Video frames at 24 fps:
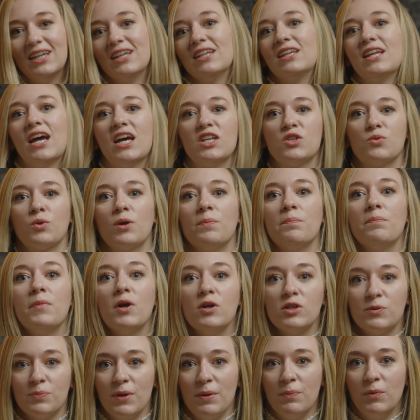That's where
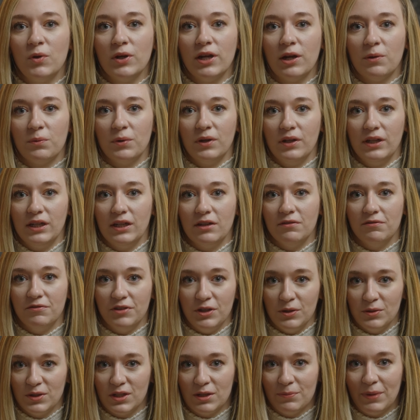most people get really
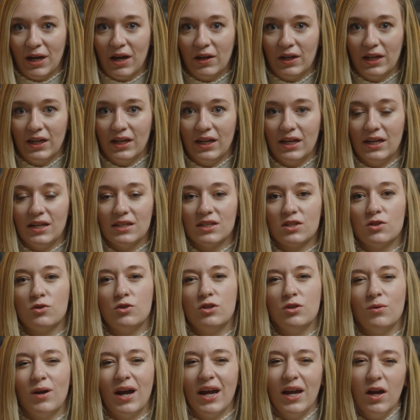confused about it is
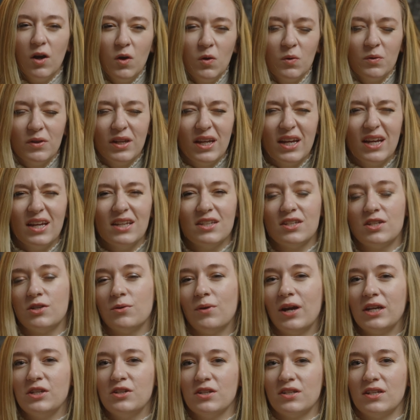do I own this? Do
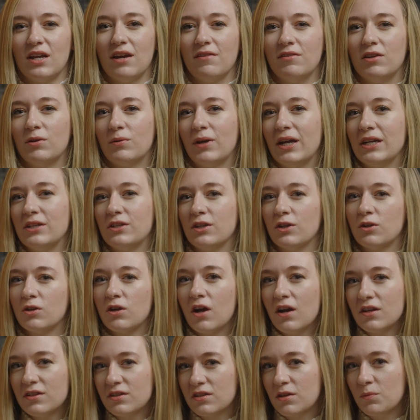I just have the right to
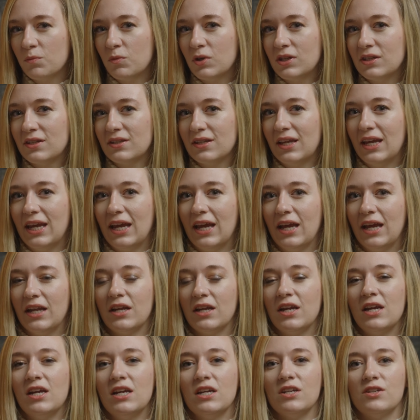cross someone's land?
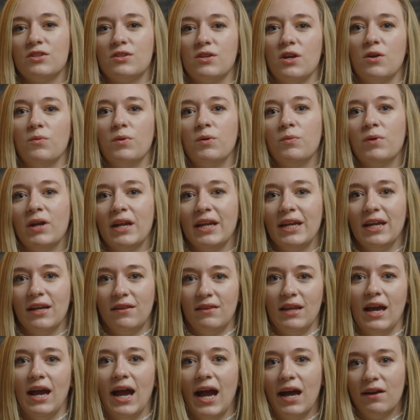So we want to get
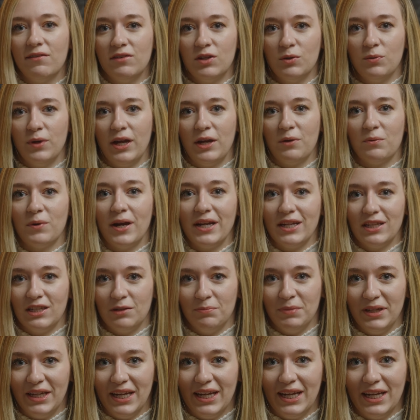that out of the way right at the
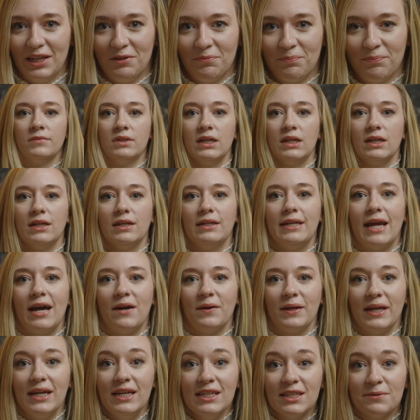beginning. Now,
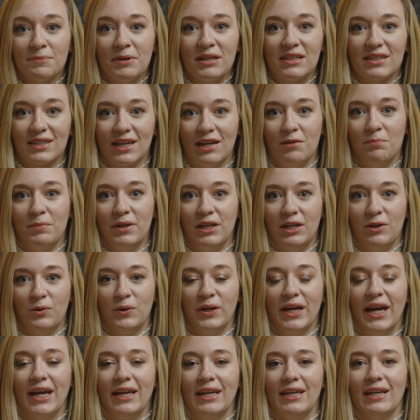easements can be
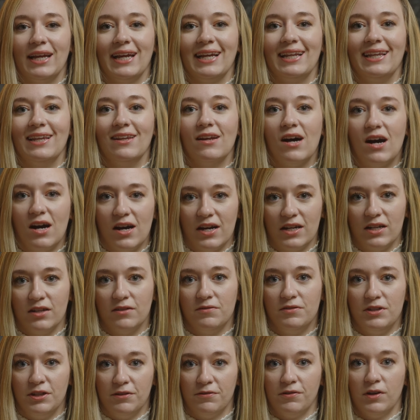created a lot of
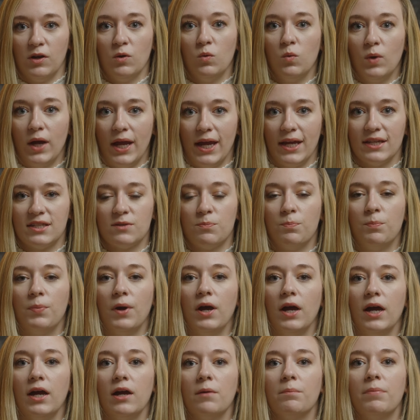different ways,
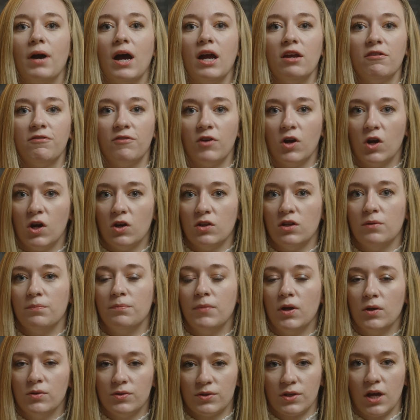but by far the
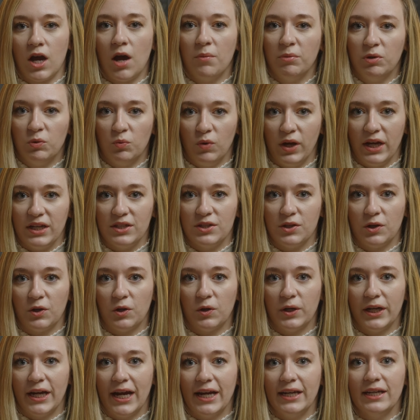most common way to
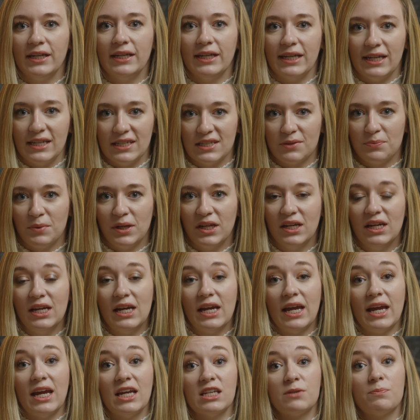create an easement
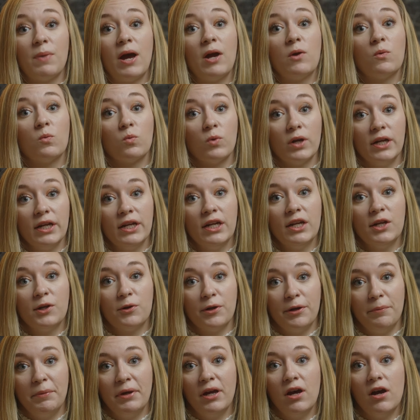is by written
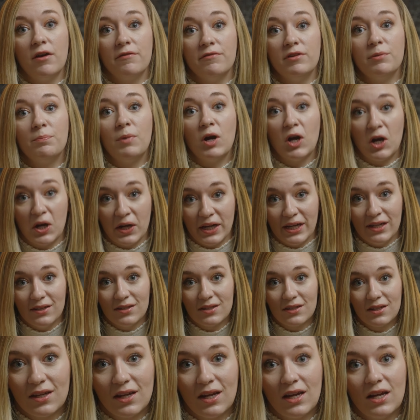agreement of the parties.